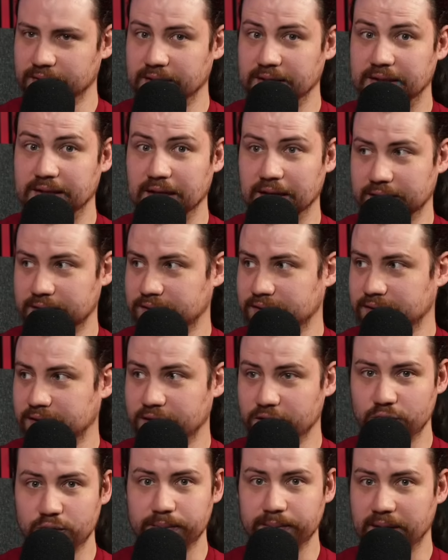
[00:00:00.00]
Yes.
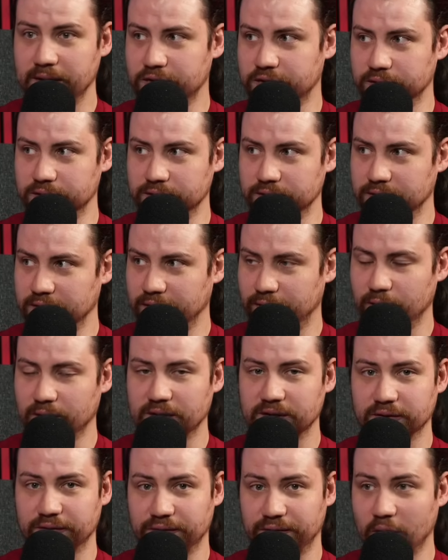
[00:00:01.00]
Can you imagine if you
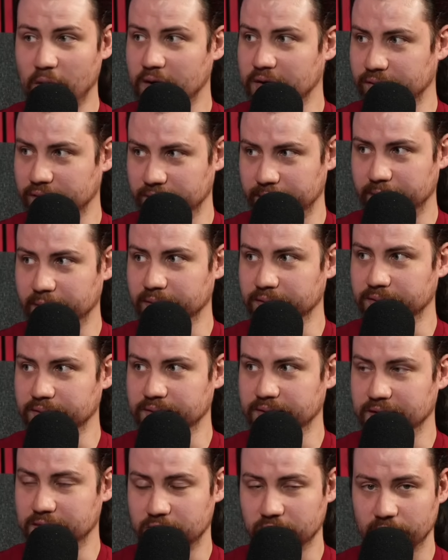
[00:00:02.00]
had the 5 up
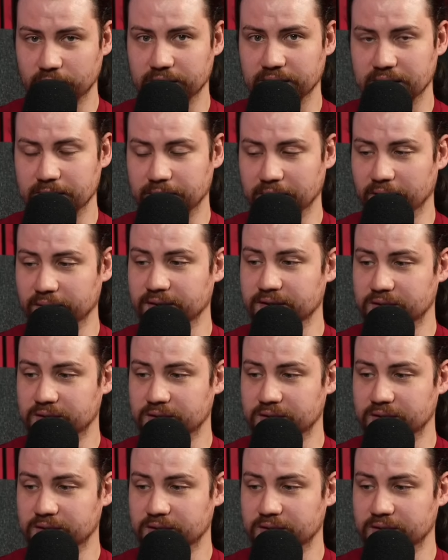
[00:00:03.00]
on Exalted 8-bound?